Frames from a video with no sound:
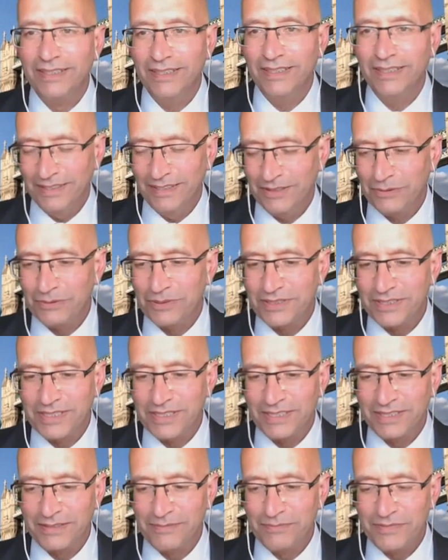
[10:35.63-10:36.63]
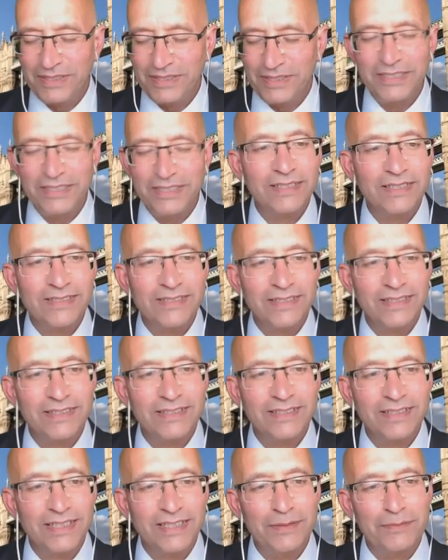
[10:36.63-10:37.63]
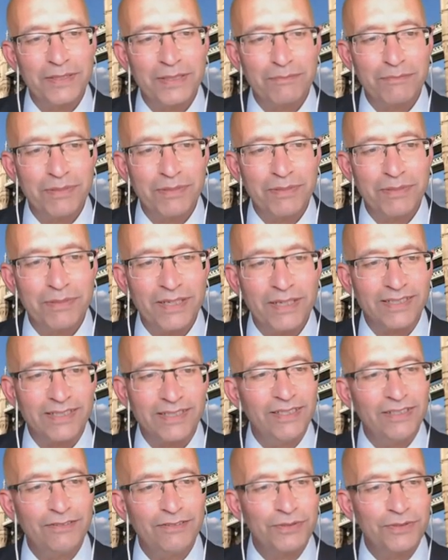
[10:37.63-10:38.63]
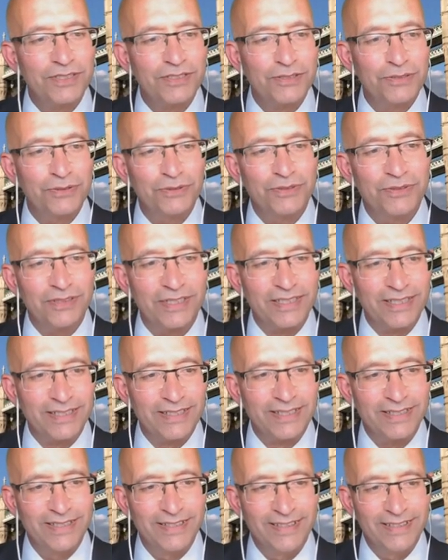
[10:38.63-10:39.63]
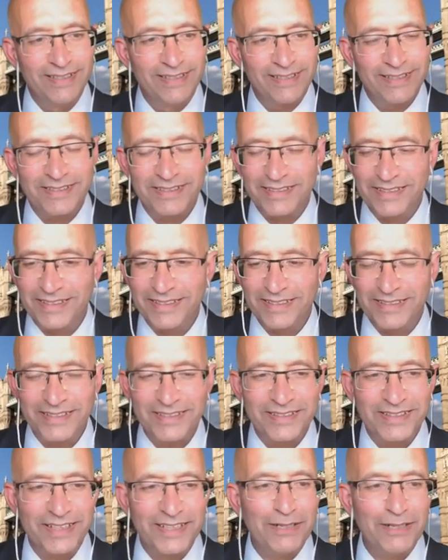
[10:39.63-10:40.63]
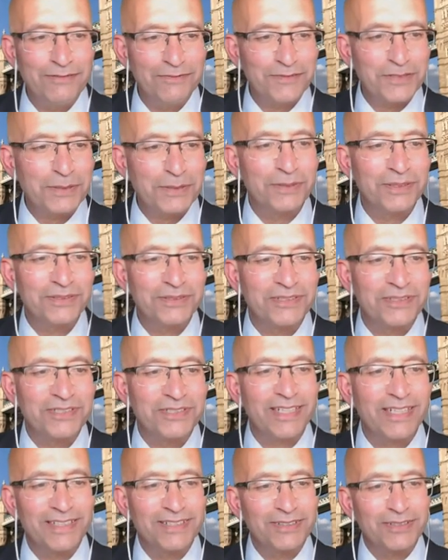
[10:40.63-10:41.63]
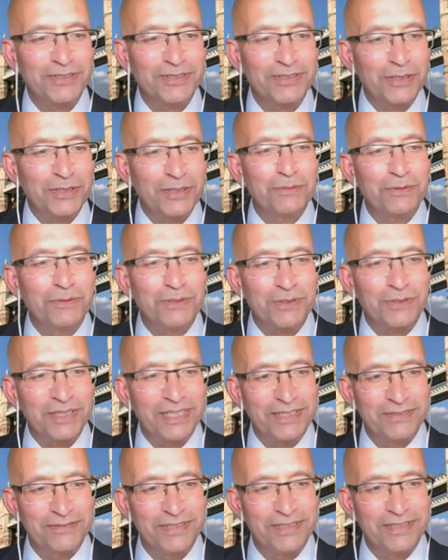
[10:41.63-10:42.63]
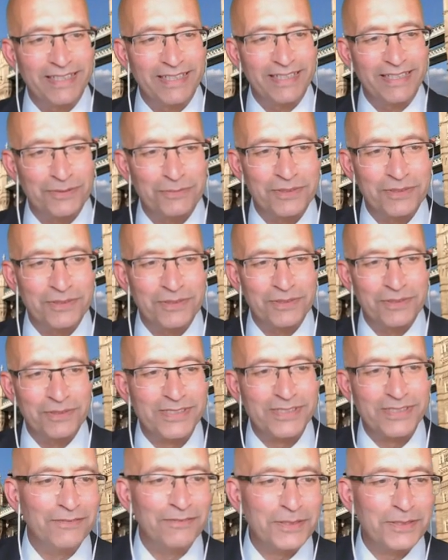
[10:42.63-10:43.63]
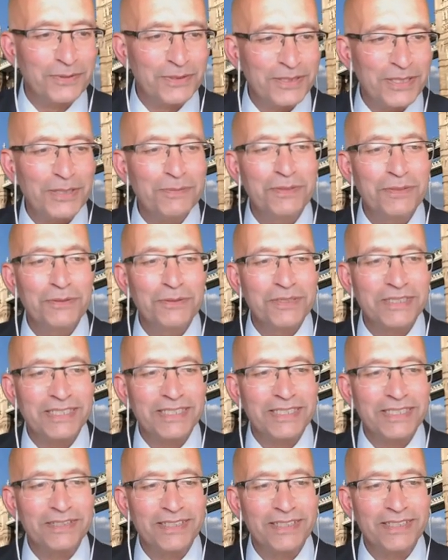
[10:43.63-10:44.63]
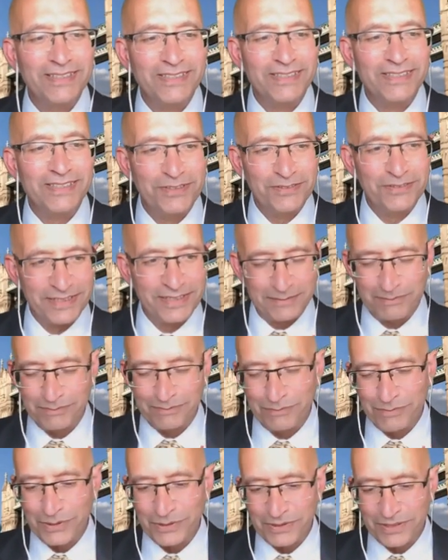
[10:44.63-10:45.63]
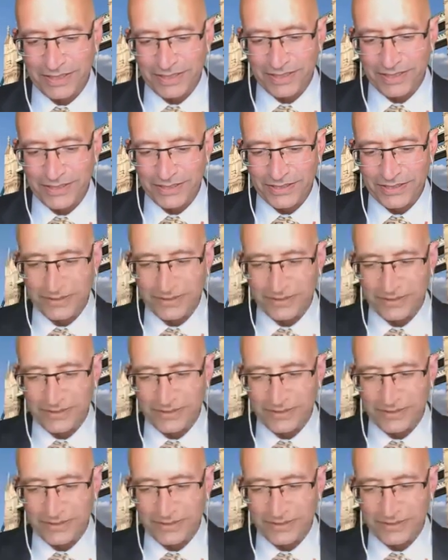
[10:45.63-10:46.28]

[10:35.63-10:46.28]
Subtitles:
would even consider coming back. The gulf was too great. The comfortable jail that we were all living in was so comfortable, nobody was even considering broader issues.